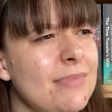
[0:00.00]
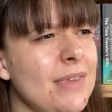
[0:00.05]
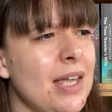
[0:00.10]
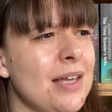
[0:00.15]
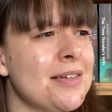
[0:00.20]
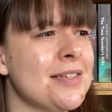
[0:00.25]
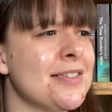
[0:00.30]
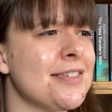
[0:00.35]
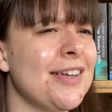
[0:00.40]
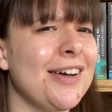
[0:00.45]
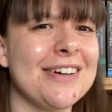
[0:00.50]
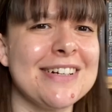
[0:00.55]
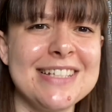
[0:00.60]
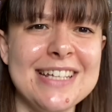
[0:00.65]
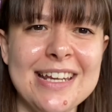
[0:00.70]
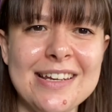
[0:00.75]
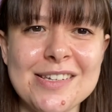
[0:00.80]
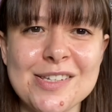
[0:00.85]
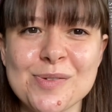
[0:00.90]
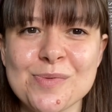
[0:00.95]
sucked
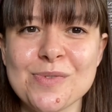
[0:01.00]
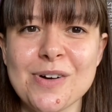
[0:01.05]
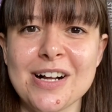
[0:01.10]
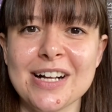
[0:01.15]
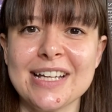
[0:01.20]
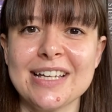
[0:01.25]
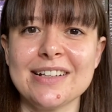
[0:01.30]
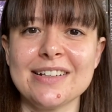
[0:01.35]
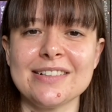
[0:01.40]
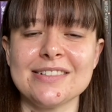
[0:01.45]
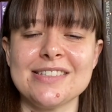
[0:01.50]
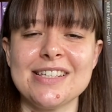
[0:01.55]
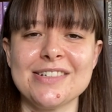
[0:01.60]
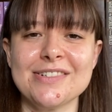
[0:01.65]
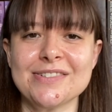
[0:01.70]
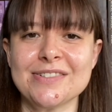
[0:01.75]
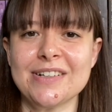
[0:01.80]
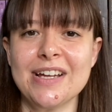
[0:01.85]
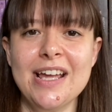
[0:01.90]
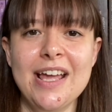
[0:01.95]
into working
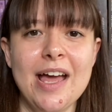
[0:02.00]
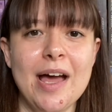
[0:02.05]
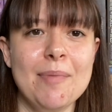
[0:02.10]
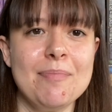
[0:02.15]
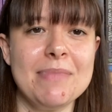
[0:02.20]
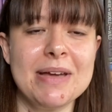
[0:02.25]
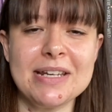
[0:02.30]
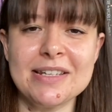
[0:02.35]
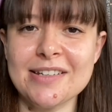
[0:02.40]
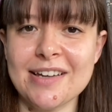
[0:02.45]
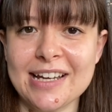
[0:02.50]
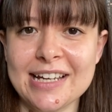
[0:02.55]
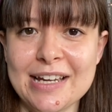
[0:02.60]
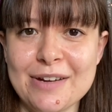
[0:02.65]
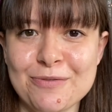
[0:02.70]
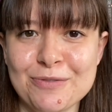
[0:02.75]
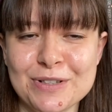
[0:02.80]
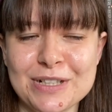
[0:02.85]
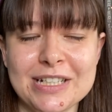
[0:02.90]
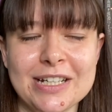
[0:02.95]
till midnight
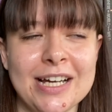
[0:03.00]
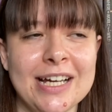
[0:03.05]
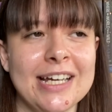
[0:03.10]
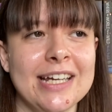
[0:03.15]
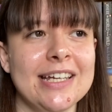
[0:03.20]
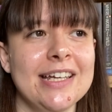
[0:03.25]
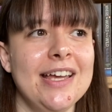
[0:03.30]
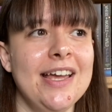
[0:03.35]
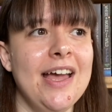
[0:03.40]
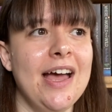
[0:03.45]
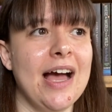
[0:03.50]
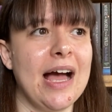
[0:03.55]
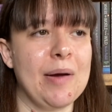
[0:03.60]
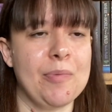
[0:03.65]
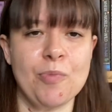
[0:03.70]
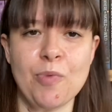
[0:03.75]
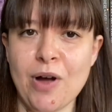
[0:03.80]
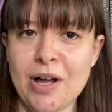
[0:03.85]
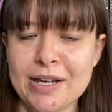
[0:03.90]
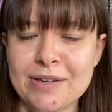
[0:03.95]
every night
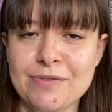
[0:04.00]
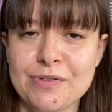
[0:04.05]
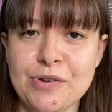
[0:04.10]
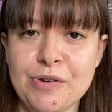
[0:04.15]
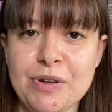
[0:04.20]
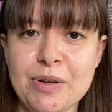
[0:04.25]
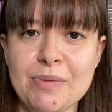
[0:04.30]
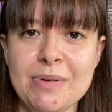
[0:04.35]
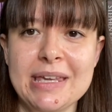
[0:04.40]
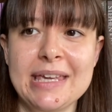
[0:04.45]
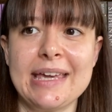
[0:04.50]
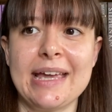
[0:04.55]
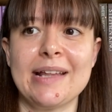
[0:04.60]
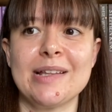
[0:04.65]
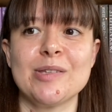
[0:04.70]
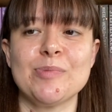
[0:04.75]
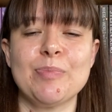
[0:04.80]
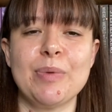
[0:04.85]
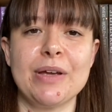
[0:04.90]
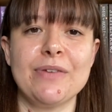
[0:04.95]
and working through your
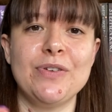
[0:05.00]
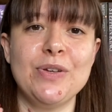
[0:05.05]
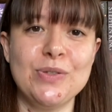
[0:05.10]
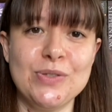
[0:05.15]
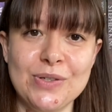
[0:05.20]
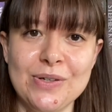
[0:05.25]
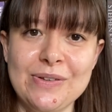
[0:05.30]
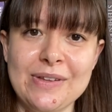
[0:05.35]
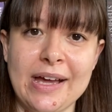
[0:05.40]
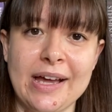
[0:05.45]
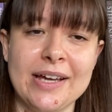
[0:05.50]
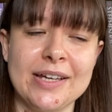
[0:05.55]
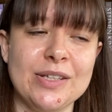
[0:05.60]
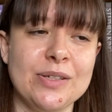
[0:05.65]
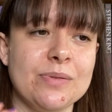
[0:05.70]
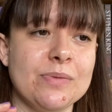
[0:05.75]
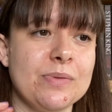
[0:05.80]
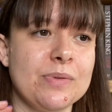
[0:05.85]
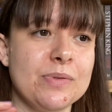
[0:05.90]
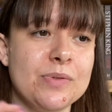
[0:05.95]
weekends, but if you do that,
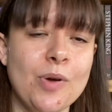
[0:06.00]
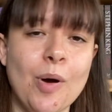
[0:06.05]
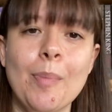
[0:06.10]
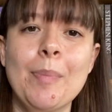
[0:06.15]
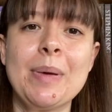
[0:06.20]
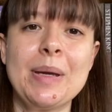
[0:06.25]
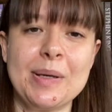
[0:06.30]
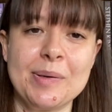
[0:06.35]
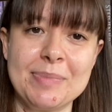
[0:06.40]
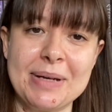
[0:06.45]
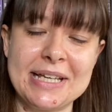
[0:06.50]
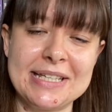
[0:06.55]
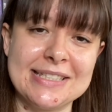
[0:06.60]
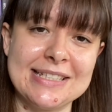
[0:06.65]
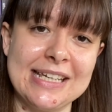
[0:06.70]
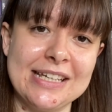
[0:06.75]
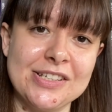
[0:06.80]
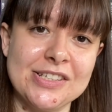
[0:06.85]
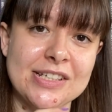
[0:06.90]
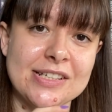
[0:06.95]
you will not be your best
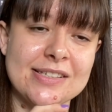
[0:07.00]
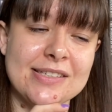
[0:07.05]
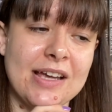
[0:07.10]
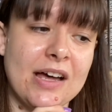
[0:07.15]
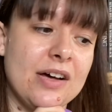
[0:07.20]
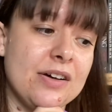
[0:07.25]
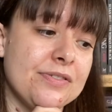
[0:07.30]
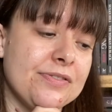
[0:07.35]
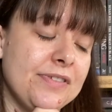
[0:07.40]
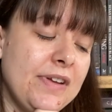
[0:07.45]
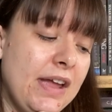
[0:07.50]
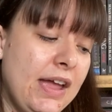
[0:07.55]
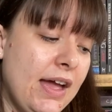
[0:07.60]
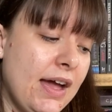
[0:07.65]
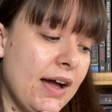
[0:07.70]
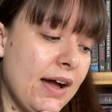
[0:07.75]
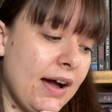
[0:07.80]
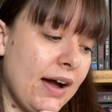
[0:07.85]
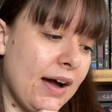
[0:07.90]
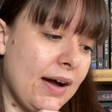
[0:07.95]
teaching self,
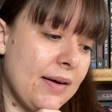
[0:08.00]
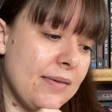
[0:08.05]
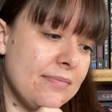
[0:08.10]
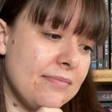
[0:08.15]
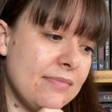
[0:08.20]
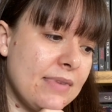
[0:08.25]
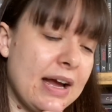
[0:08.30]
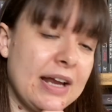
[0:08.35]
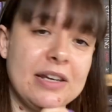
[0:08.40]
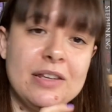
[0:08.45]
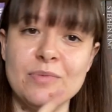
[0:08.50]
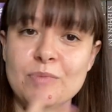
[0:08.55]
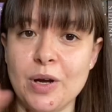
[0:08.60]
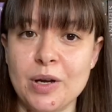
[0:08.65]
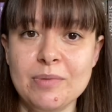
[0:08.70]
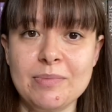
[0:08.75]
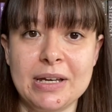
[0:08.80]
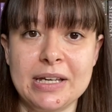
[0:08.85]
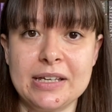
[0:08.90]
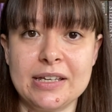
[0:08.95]
and you
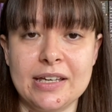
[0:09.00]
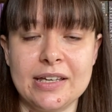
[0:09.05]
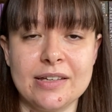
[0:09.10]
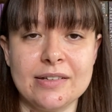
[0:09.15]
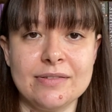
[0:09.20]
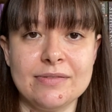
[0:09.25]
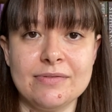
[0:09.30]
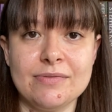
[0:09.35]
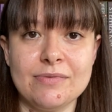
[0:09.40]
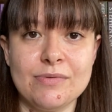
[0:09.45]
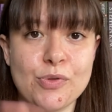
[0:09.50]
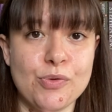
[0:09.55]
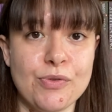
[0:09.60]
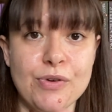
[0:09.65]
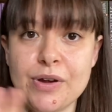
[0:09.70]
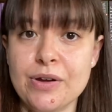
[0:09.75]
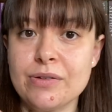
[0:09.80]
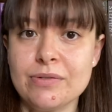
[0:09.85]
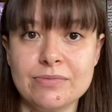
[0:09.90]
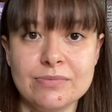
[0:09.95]
won't make it
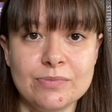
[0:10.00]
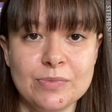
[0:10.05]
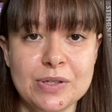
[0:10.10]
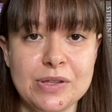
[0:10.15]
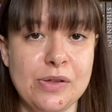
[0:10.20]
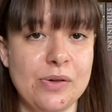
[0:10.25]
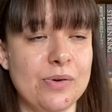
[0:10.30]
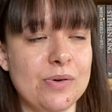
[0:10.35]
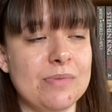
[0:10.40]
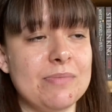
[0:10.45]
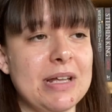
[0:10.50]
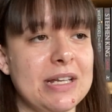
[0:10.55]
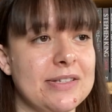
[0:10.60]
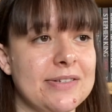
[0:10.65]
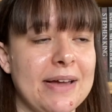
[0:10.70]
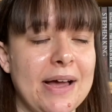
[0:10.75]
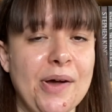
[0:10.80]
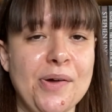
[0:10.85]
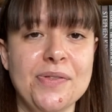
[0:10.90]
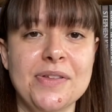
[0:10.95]
through with your
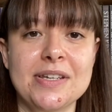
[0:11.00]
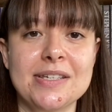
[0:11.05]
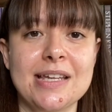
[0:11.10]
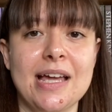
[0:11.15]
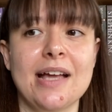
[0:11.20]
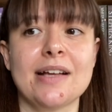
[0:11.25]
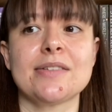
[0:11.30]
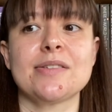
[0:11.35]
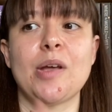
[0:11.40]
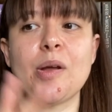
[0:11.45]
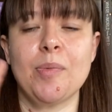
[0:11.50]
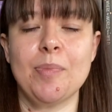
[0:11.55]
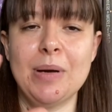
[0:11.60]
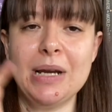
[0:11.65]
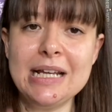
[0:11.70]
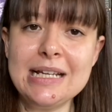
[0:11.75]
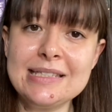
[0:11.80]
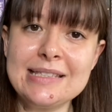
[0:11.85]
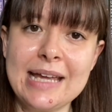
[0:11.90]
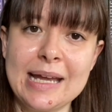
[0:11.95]
mental health intact. So
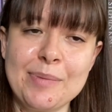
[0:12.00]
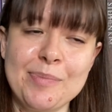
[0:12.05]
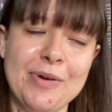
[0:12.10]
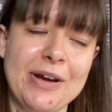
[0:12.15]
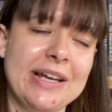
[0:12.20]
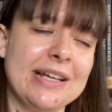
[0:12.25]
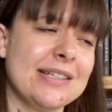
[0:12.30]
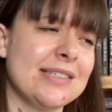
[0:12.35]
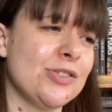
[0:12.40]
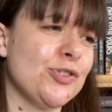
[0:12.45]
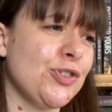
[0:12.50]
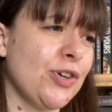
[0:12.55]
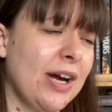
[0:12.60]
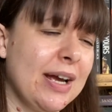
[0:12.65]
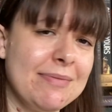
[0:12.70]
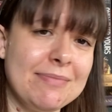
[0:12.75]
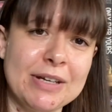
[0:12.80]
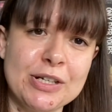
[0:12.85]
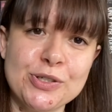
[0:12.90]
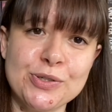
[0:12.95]
please take breaks, try
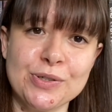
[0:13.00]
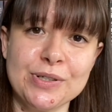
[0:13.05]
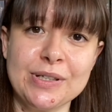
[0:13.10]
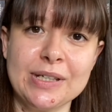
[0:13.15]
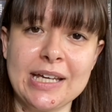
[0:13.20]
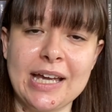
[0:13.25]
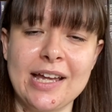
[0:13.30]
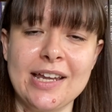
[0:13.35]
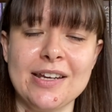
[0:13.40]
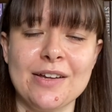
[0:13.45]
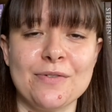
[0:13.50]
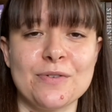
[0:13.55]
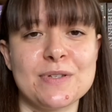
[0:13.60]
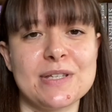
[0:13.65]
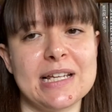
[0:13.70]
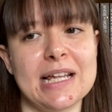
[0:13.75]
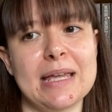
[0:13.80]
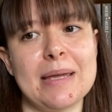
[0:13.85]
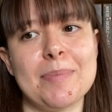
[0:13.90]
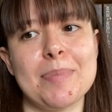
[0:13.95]
and make sure you get enough
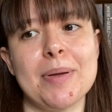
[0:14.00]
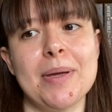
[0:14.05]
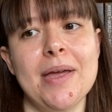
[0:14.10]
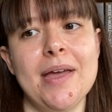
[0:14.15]
sleep.